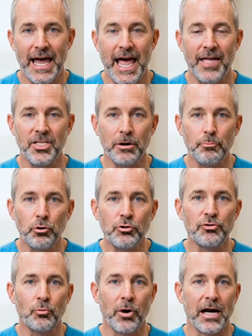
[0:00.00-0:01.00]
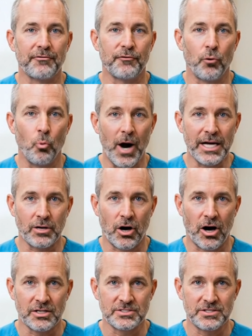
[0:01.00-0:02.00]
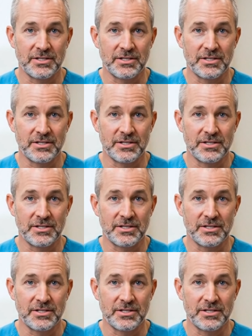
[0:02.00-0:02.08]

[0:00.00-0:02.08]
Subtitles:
And the approval rate for weight loss,